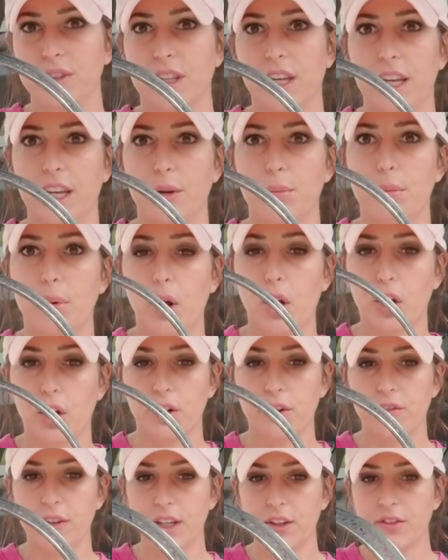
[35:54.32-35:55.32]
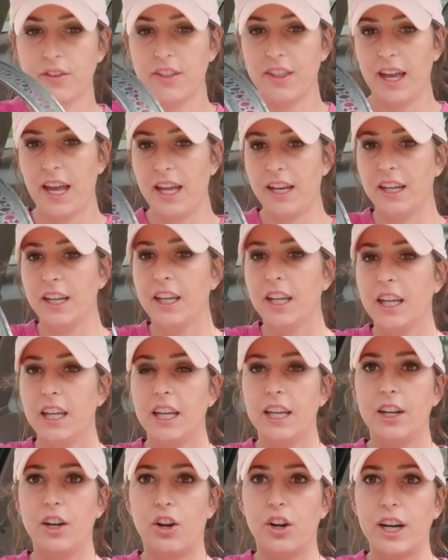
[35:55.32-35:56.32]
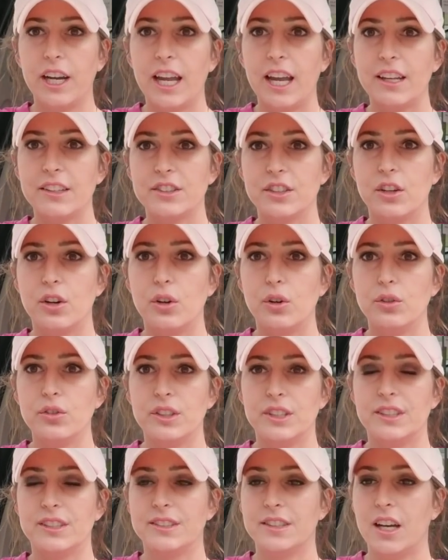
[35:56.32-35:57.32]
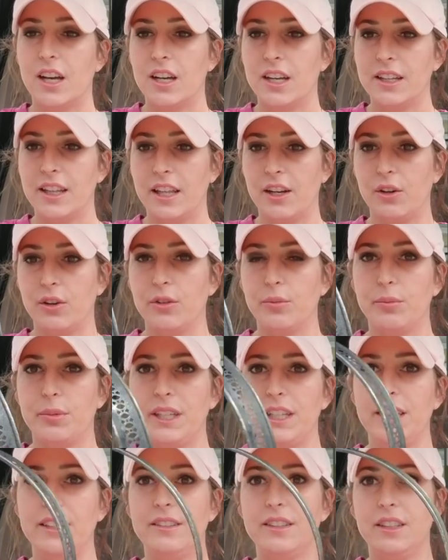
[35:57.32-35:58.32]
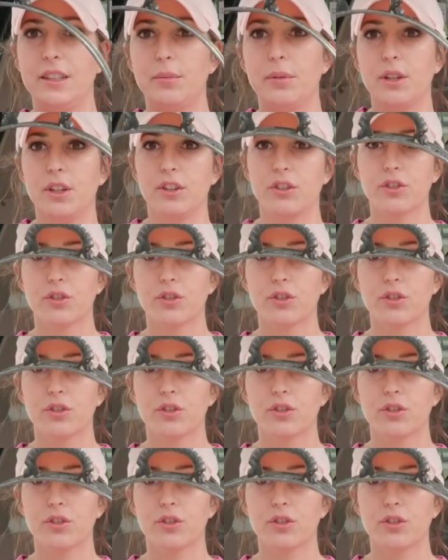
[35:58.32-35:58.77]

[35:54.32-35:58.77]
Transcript: was like perfect for that. It already has the holes on the side that'll be easy to put